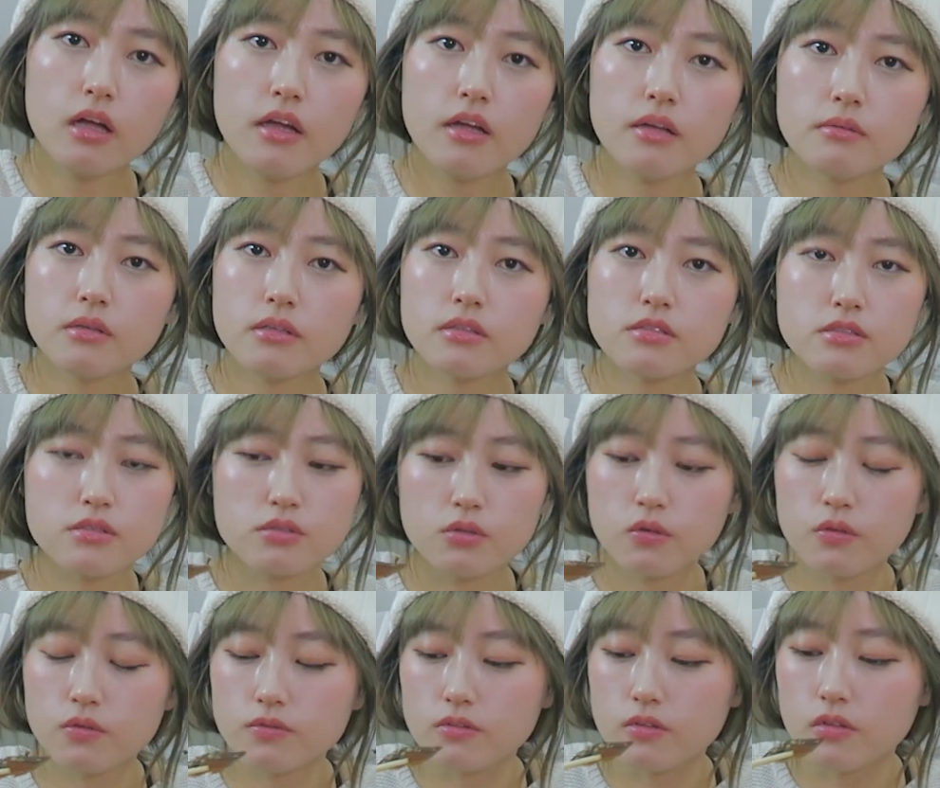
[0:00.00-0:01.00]
I'm getting
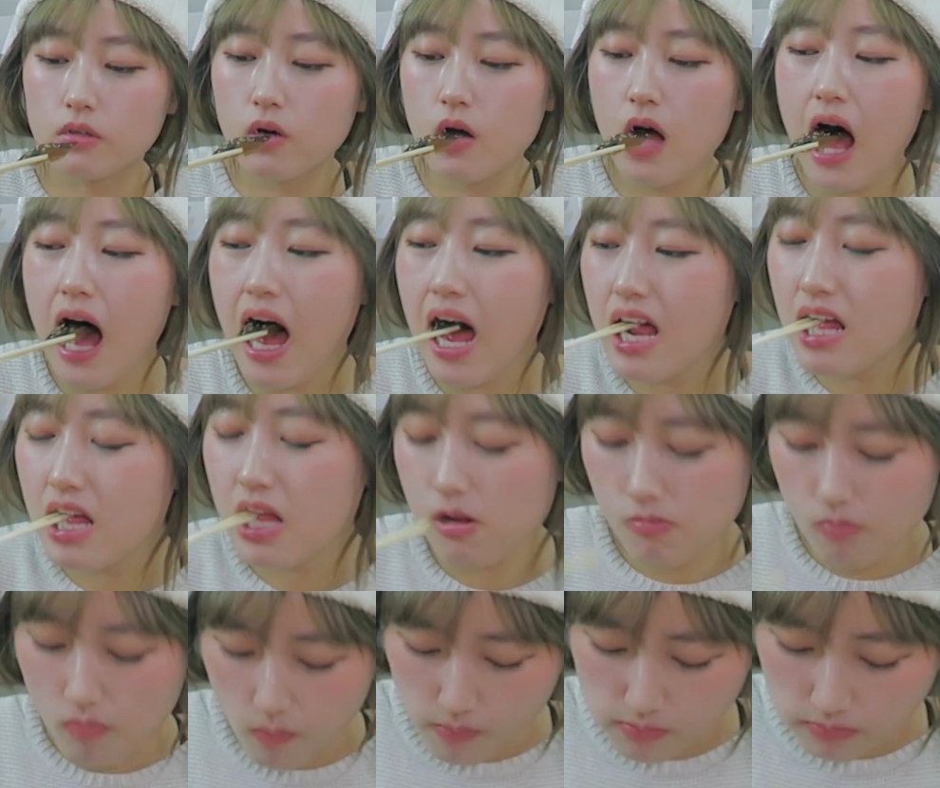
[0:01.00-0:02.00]
so full.
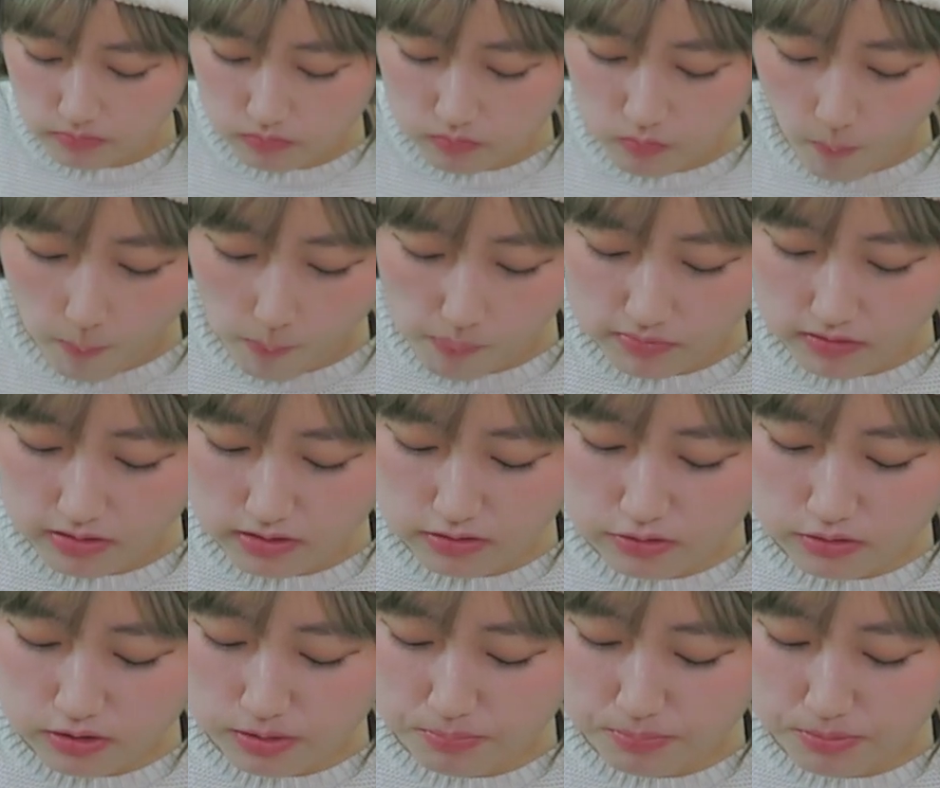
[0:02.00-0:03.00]
I
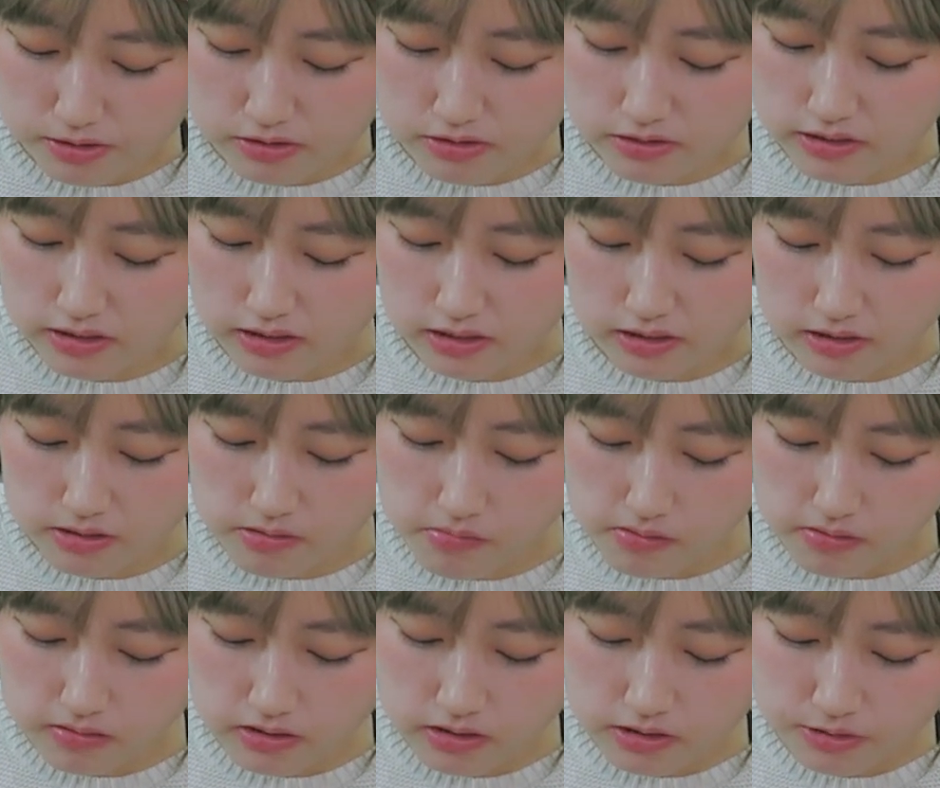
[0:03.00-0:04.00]
know I barely
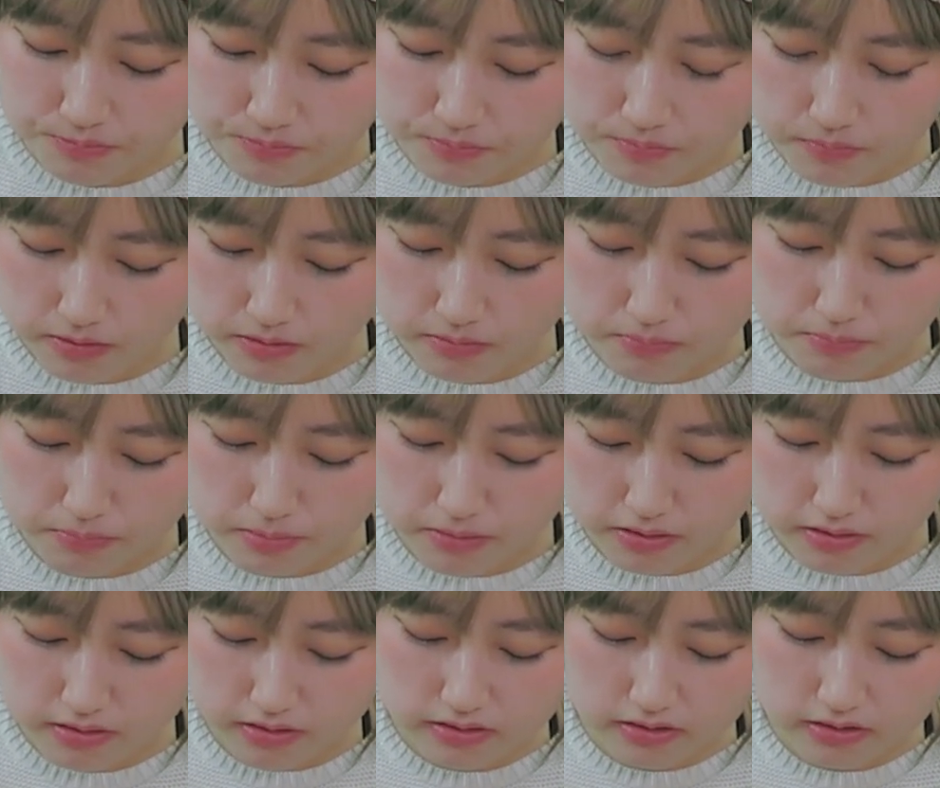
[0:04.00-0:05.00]
ate,
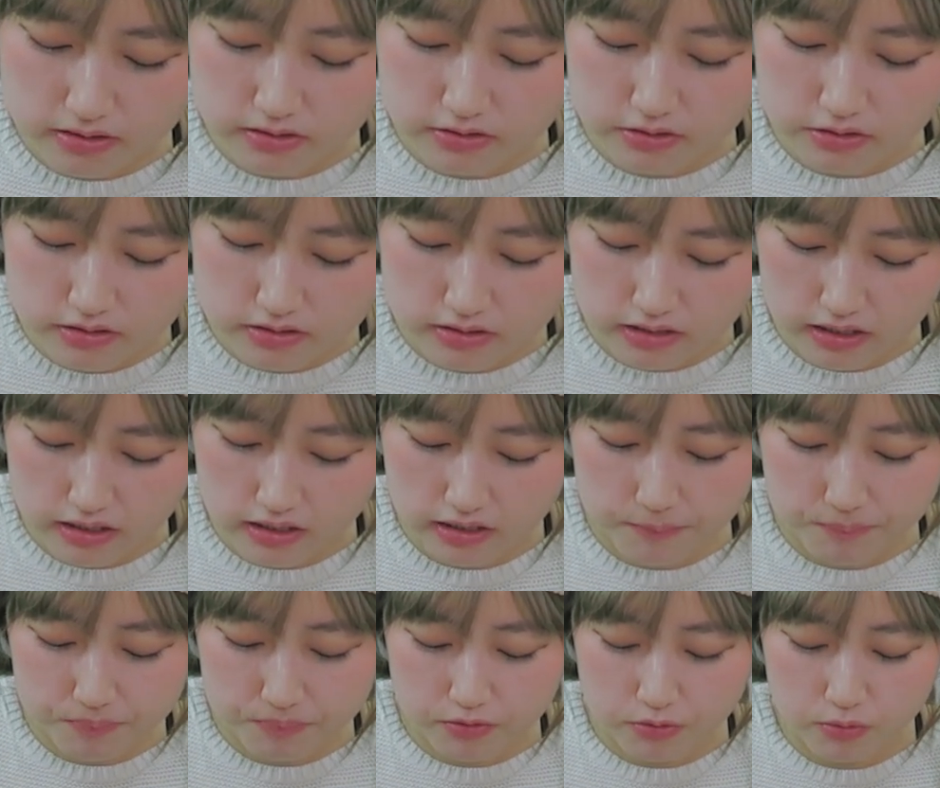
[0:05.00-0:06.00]
but I think I just
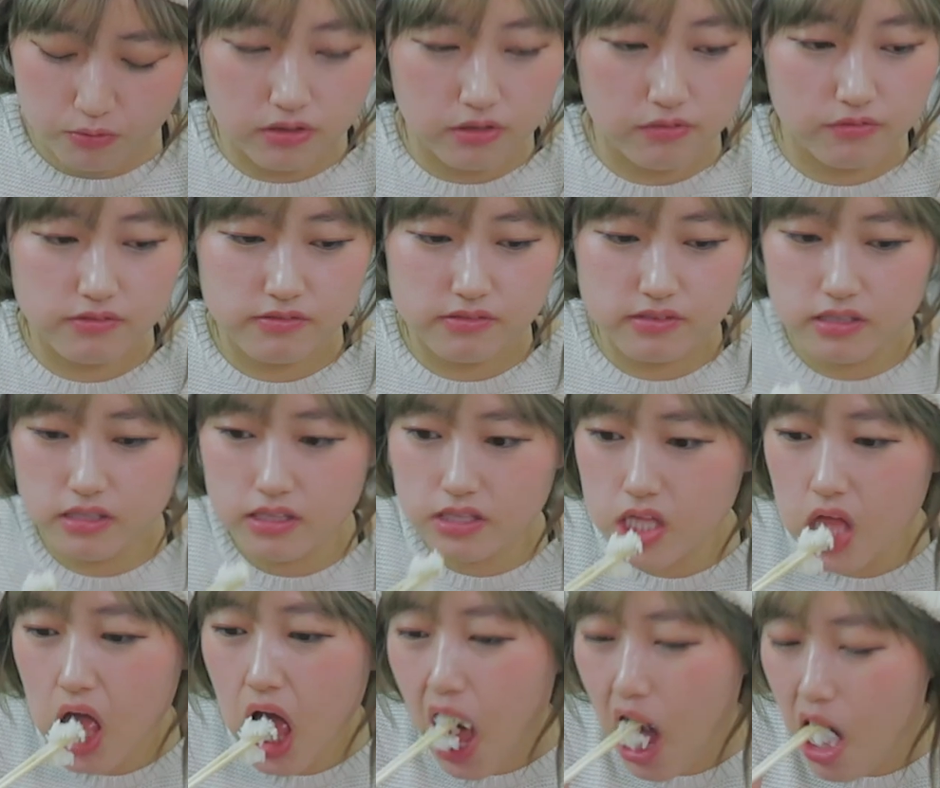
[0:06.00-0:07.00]
ate one of everything
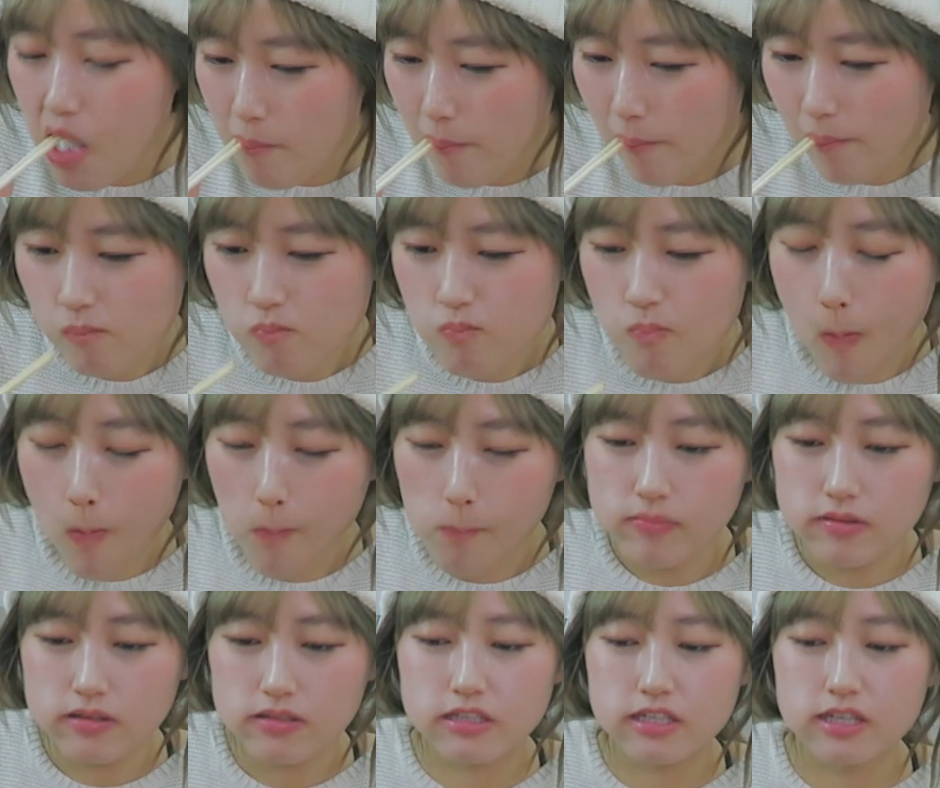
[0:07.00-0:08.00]

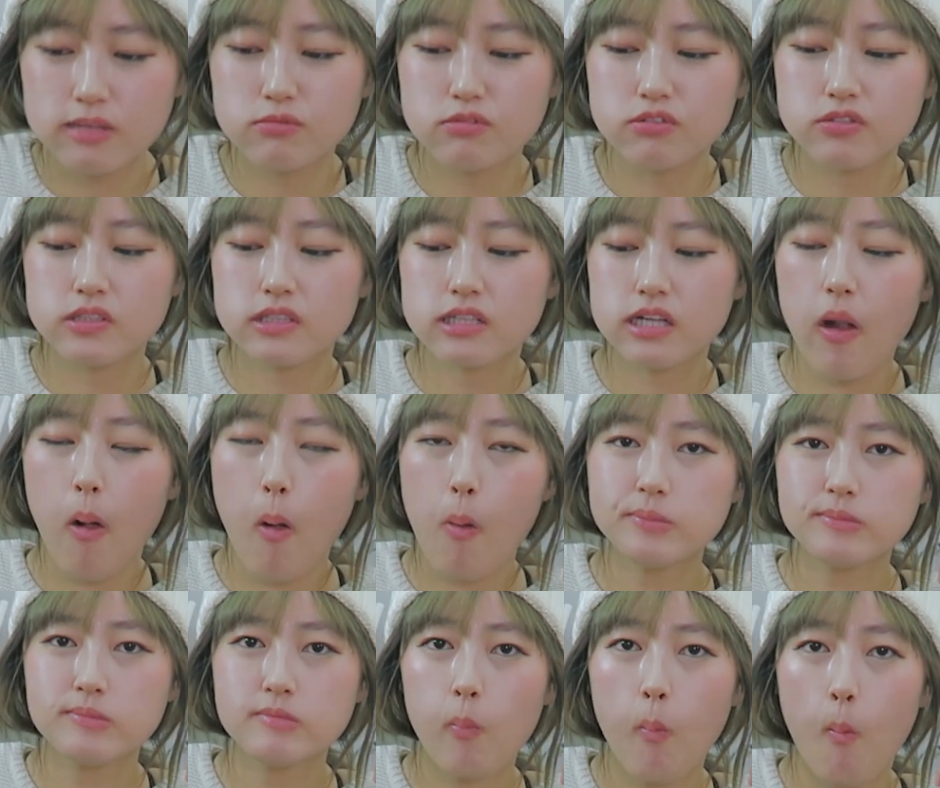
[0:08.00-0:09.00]
and kept doing that.